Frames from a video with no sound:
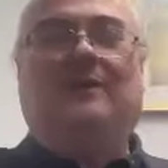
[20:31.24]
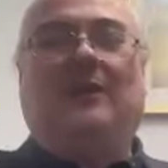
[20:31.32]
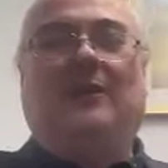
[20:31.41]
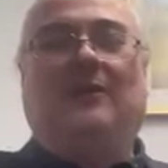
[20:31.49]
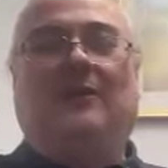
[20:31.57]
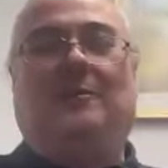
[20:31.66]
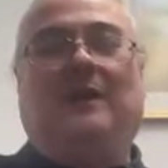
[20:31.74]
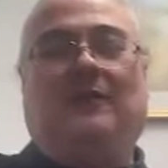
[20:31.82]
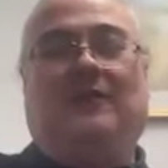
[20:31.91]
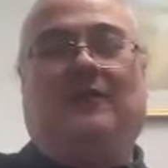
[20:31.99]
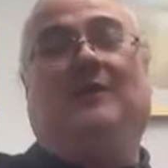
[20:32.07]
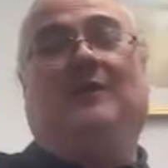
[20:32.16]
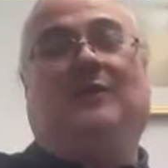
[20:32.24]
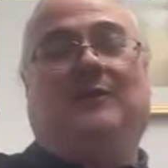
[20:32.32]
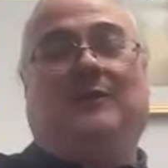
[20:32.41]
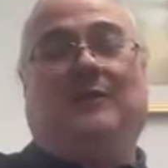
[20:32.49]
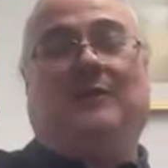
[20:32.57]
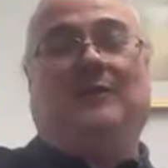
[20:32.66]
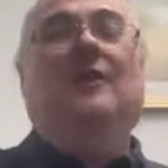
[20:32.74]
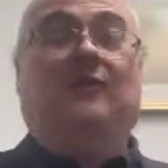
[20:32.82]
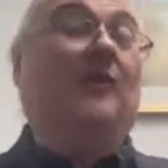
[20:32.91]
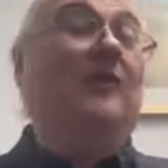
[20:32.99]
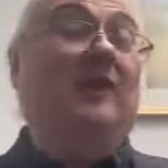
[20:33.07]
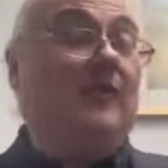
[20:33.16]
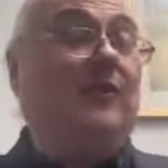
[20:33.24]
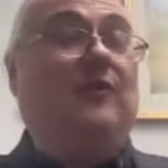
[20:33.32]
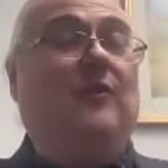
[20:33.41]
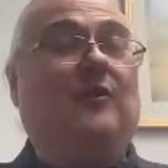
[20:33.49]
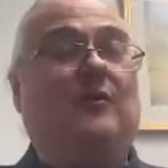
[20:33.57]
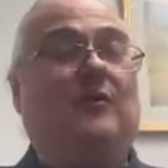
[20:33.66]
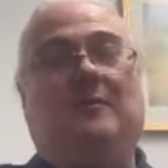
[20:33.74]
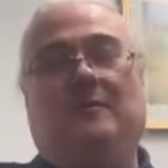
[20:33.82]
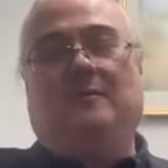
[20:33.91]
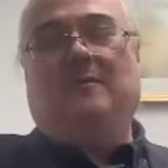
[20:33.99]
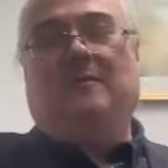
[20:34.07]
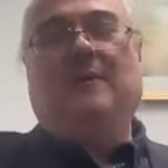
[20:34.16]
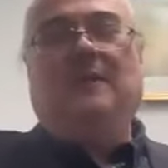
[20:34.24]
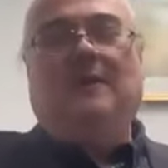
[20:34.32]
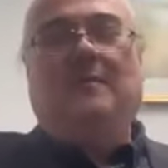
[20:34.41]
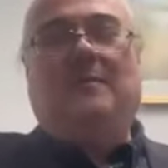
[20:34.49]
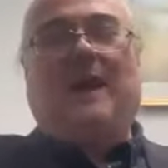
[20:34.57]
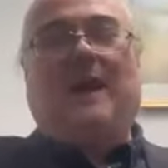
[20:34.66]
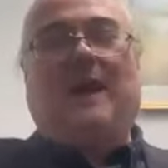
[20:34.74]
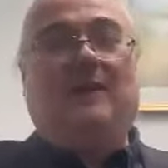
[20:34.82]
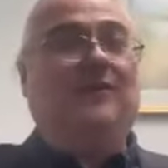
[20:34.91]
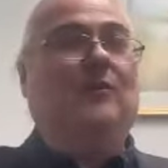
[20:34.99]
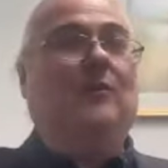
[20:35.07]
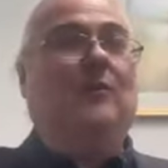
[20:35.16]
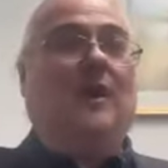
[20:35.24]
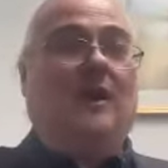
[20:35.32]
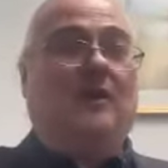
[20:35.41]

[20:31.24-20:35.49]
it does make sense for certainly for certain bands or